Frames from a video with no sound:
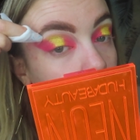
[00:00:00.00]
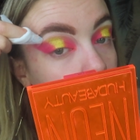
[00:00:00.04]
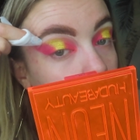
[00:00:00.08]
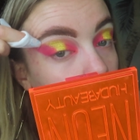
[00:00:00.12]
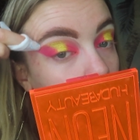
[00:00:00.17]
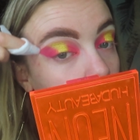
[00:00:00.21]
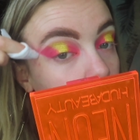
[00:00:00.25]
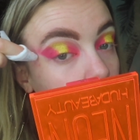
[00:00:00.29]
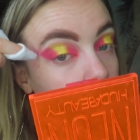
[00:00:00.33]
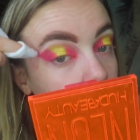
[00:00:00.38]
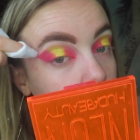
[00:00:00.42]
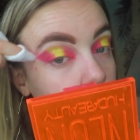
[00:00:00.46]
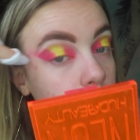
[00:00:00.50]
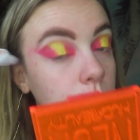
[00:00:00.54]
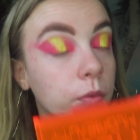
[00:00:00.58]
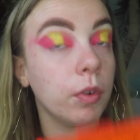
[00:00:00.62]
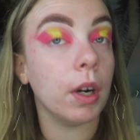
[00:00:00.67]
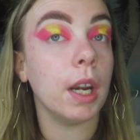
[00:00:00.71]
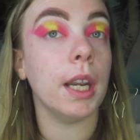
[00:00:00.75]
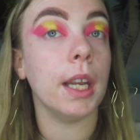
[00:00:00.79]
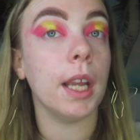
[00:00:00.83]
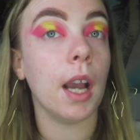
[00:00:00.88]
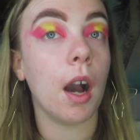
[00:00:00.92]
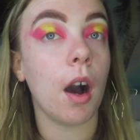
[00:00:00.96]
my looks
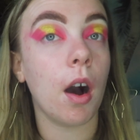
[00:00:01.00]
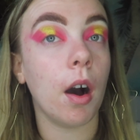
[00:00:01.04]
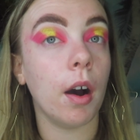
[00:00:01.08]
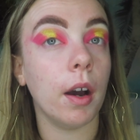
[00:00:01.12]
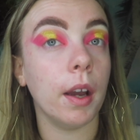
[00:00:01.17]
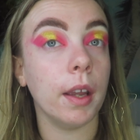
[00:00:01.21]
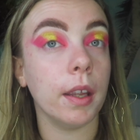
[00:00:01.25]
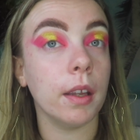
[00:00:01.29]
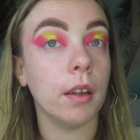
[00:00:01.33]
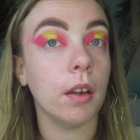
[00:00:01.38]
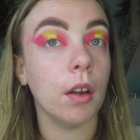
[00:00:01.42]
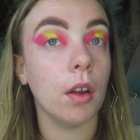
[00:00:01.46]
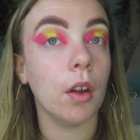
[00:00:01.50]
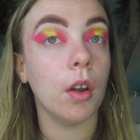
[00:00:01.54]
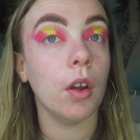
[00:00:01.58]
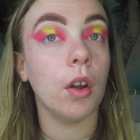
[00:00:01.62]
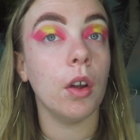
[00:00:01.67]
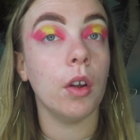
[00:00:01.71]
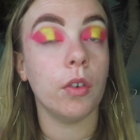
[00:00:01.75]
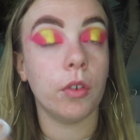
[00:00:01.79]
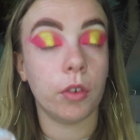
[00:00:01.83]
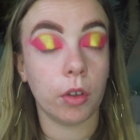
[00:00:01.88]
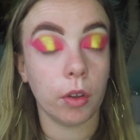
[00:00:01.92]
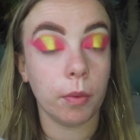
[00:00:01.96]
really high
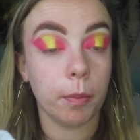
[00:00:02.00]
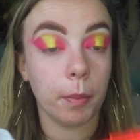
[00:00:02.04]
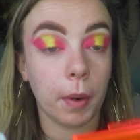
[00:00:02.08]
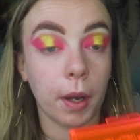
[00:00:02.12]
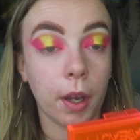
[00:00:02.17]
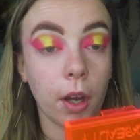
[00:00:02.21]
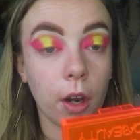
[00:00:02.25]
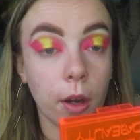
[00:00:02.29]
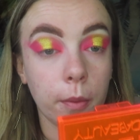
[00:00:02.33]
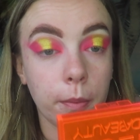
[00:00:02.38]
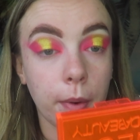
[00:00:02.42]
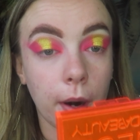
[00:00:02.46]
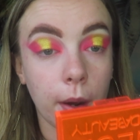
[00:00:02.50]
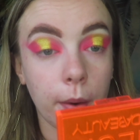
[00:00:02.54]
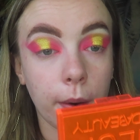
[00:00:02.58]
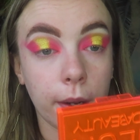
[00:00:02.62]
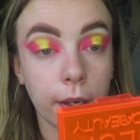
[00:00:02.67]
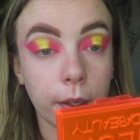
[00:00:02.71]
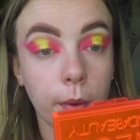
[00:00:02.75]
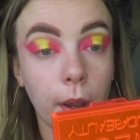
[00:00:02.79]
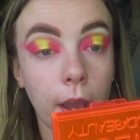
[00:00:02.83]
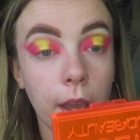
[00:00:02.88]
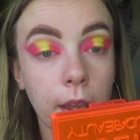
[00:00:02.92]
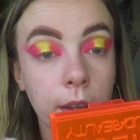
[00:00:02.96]
to my eyebrow
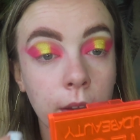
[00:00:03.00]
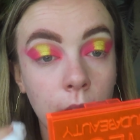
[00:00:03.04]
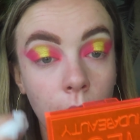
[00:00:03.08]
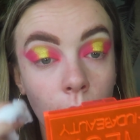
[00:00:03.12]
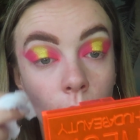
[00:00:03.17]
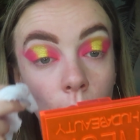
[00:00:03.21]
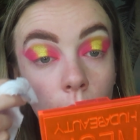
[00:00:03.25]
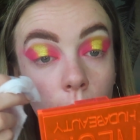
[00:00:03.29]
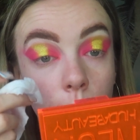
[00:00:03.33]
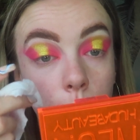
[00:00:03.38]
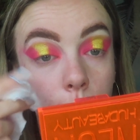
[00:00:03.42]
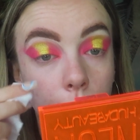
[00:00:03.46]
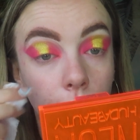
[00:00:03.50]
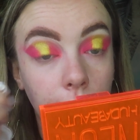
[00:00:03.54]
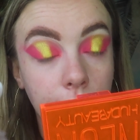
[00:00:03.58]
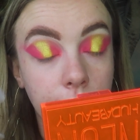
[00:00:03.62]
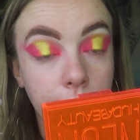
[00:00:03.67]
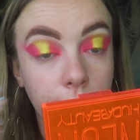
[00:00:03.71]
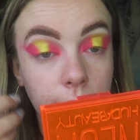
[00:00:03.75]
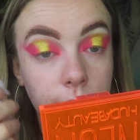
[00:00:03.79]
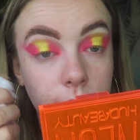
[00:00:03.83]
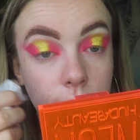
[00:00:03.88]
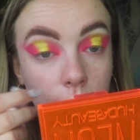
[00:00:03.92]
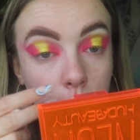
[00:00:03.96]
anyway, but I
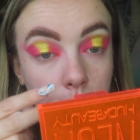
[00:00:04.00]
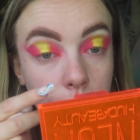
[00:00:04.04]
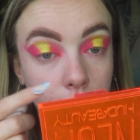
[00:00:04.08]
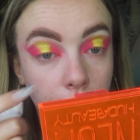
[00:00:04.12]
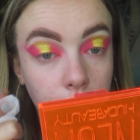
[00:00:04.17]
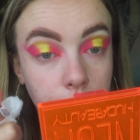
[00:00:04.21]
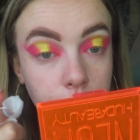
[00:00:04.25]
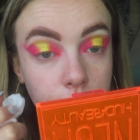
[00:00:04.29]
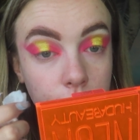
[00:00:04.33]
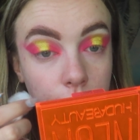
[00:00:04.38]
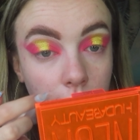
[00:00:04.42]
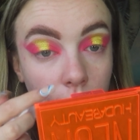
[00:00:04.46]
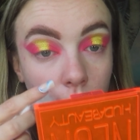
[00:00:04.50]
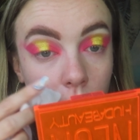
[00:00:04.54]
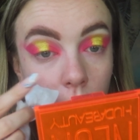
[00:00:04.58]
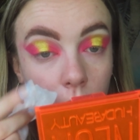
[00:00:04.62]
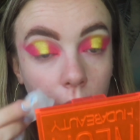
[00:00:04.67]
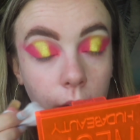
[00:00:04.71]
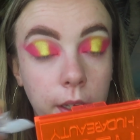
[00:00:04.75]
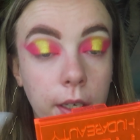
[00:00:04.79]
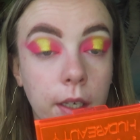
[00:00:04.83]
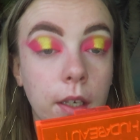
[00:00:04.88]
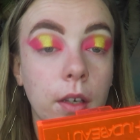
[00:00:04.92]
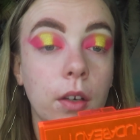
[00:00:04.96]
think sometimes
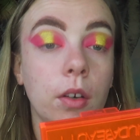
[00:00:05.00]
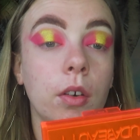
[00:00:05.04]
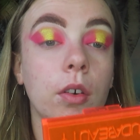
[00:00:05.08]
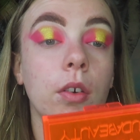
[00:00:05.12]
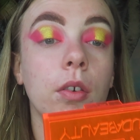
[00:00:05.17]
I